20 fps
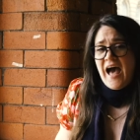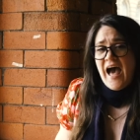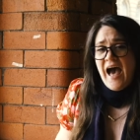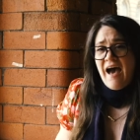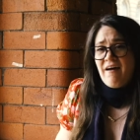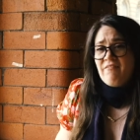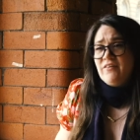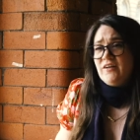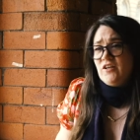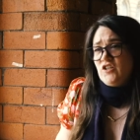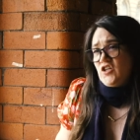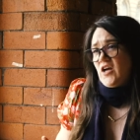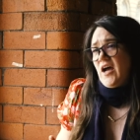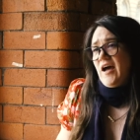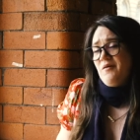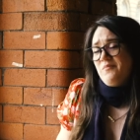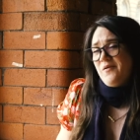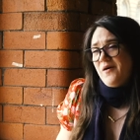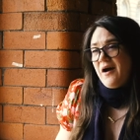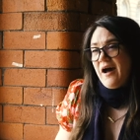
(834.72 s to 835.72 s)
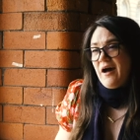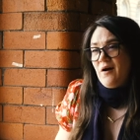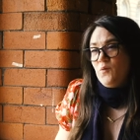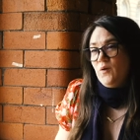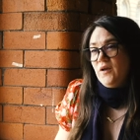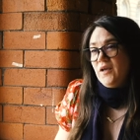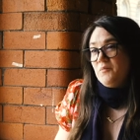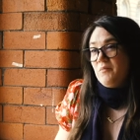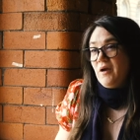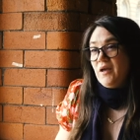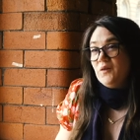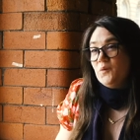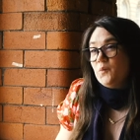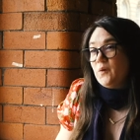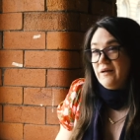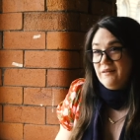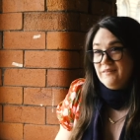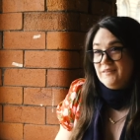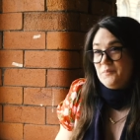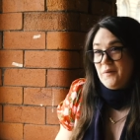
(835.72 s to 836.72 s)
having a chat about how we can make the
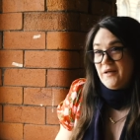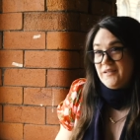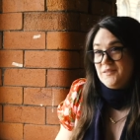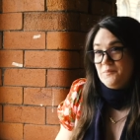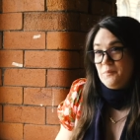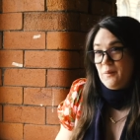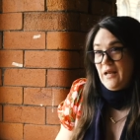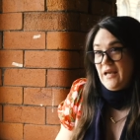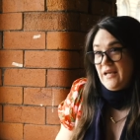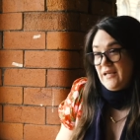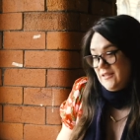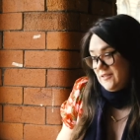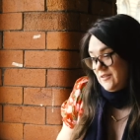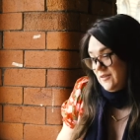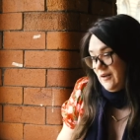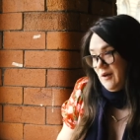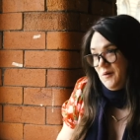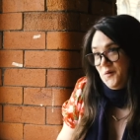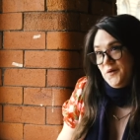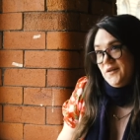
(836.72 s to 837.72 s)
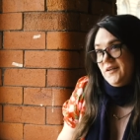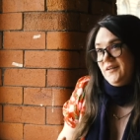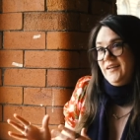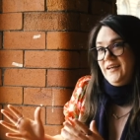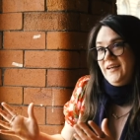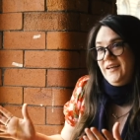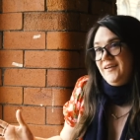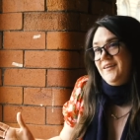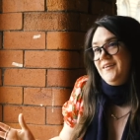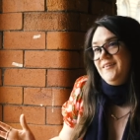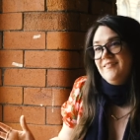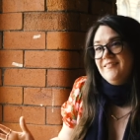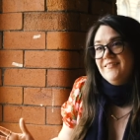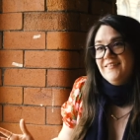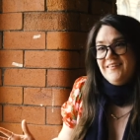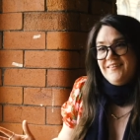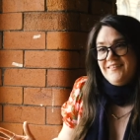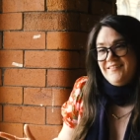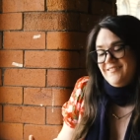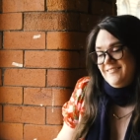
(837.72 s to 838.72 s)
world a better place locally,
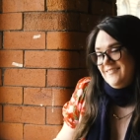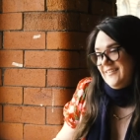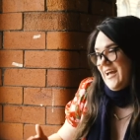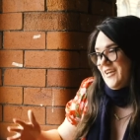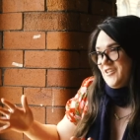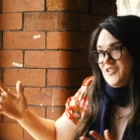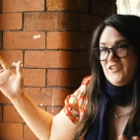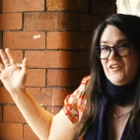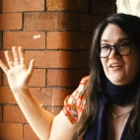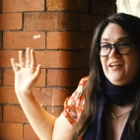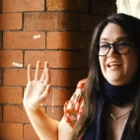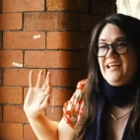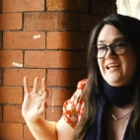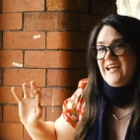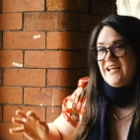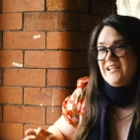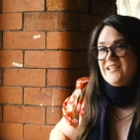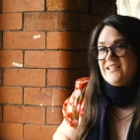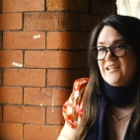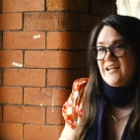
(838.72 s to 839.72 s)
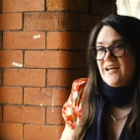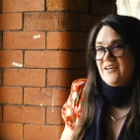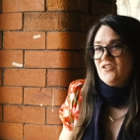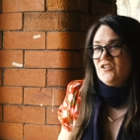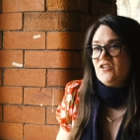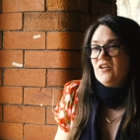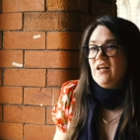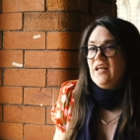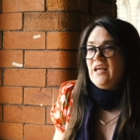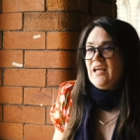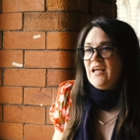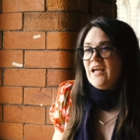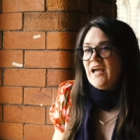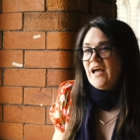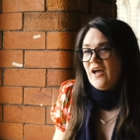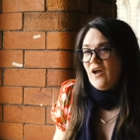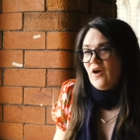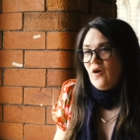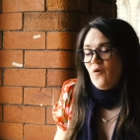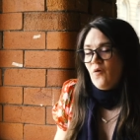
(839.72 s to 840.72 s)
nationally, internationally
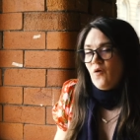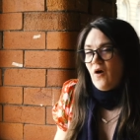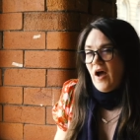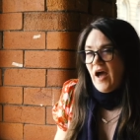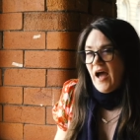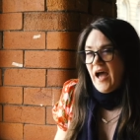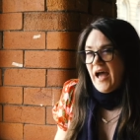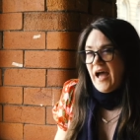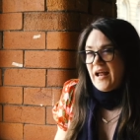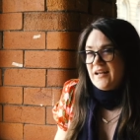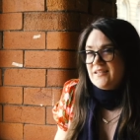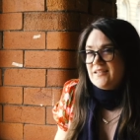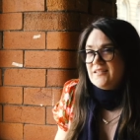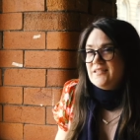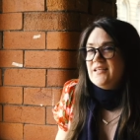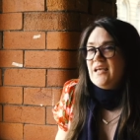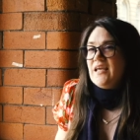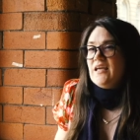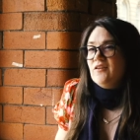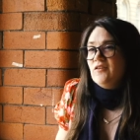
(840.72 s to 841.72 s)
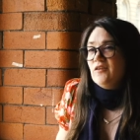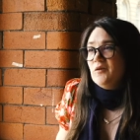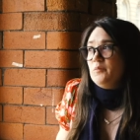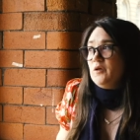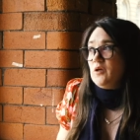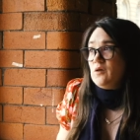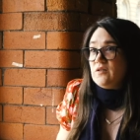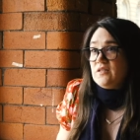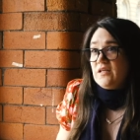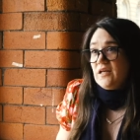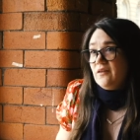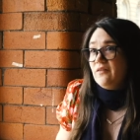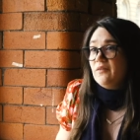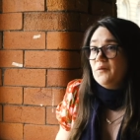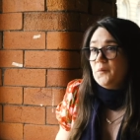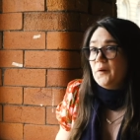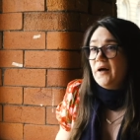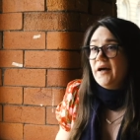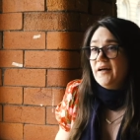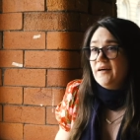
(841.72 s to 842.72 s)
and seeing the beauty in the
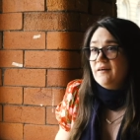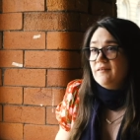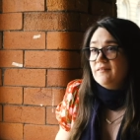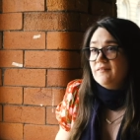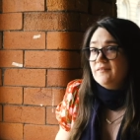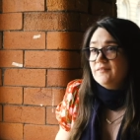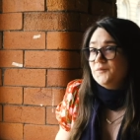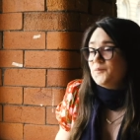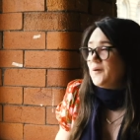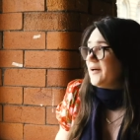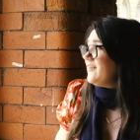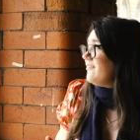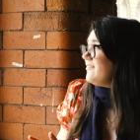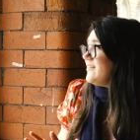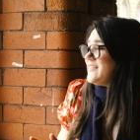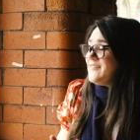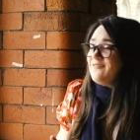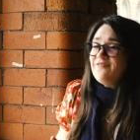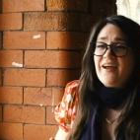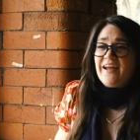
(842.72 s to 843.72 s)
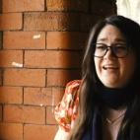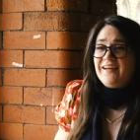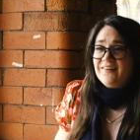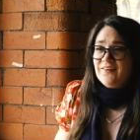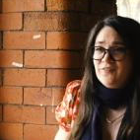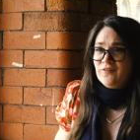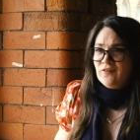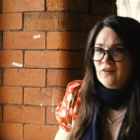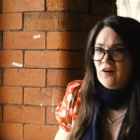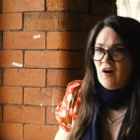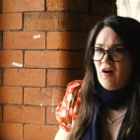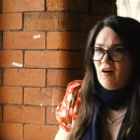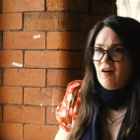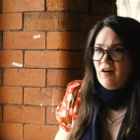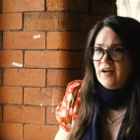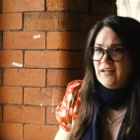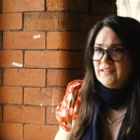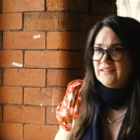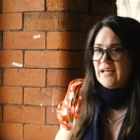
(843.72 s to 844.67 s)
world, whether it's raining or not, and